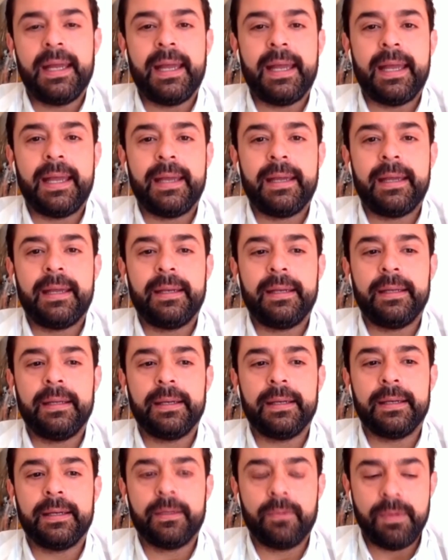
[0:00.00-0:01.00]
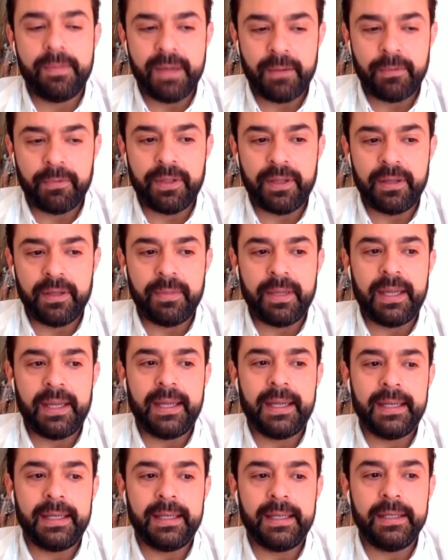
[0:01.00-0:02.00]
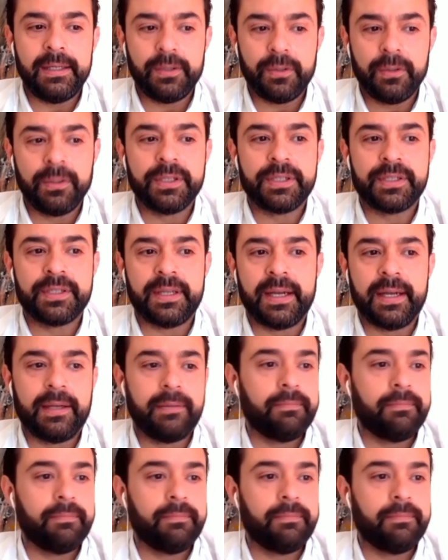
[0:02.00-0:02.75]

And we met with him, and he told us that